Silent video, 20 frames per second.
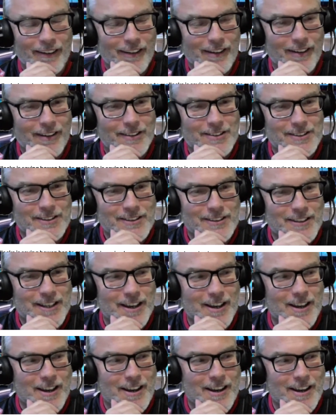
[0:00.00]
Because
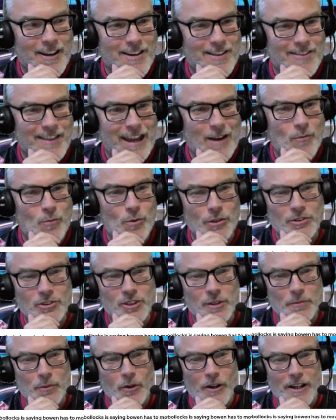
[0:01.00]
uh, that
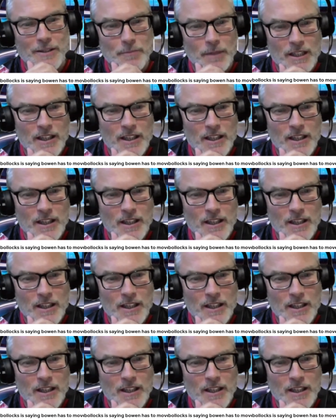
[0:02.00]
wouldn't surprise